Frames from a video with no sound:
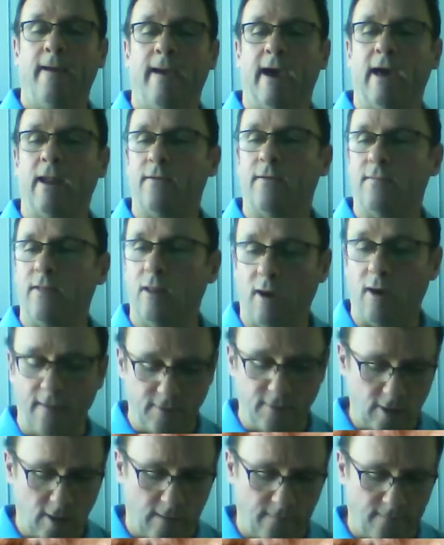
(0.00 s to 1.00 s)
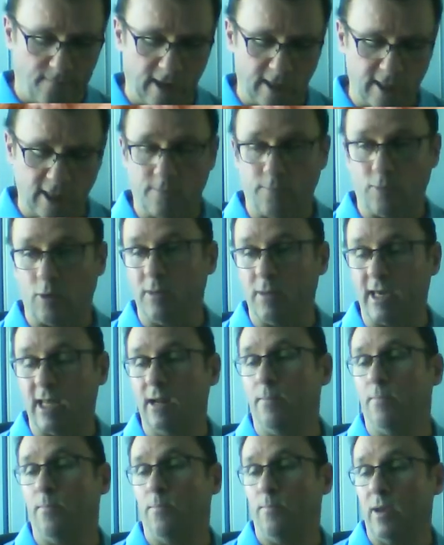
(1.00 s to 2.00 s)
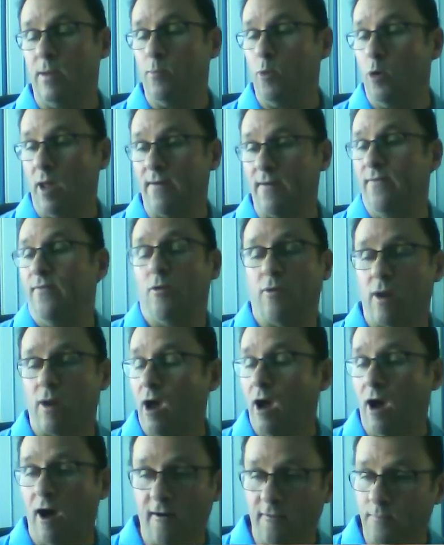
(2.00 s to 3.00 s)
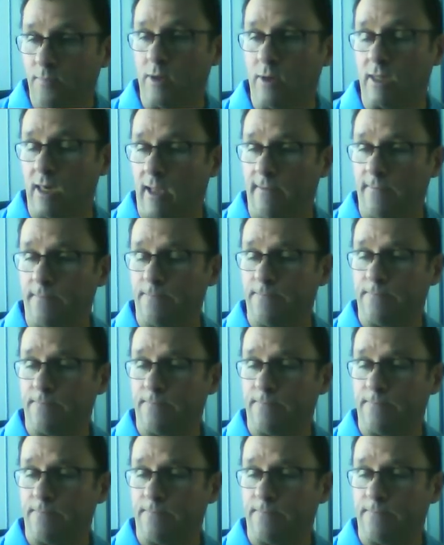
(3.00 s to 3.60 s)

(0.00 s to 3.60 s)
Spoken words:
and a lifetime fix is probably going to be more like 4.5%.